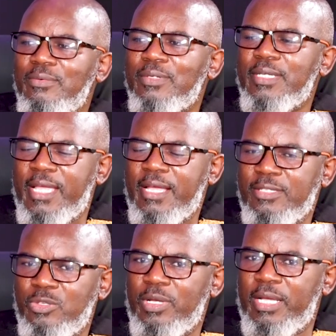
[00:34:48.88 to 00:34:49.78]
Yeah.
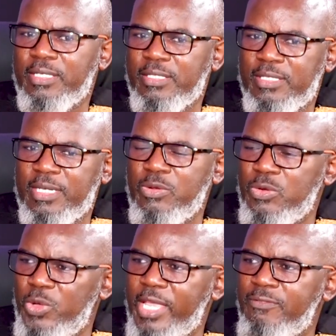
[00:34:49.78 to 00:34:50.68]
So,
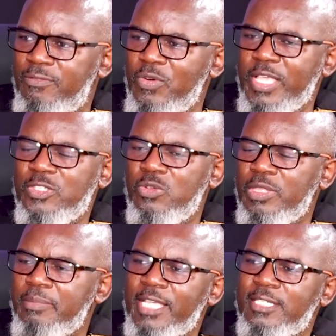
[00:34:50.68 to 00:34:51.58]
do I influence you with
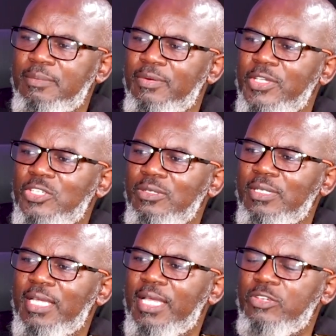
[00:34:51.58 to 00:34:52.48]
my inspiration?
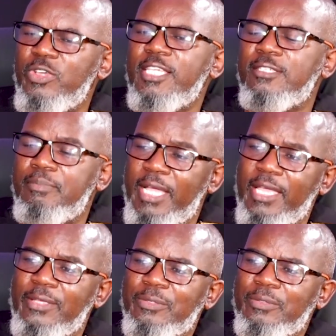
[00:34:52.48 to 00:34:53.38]
Do I inspire
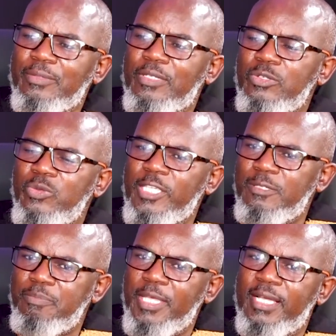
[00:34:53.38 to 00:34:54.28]
you? Do I
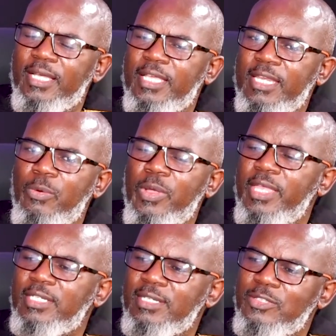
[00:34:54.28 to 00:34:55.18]
speak in a way
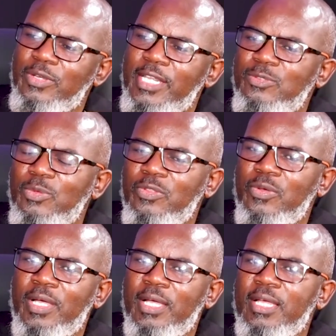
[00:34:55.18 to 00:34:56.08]
that resonates with
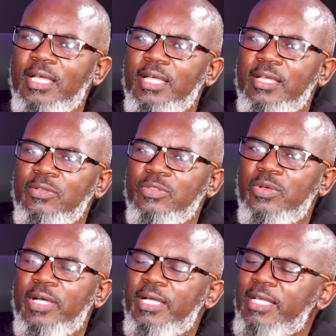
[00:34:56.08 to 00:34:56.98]

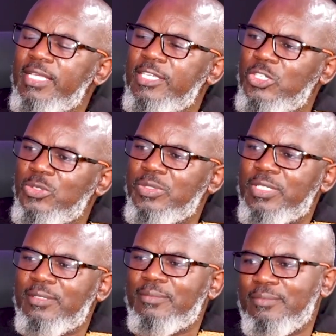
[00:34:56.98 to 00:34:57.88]
your
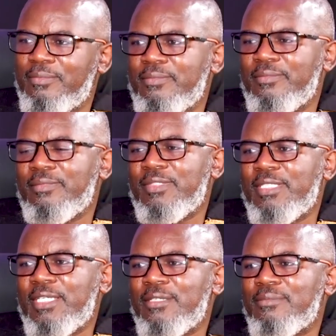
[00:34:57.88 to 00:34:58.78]
issues? Yeah.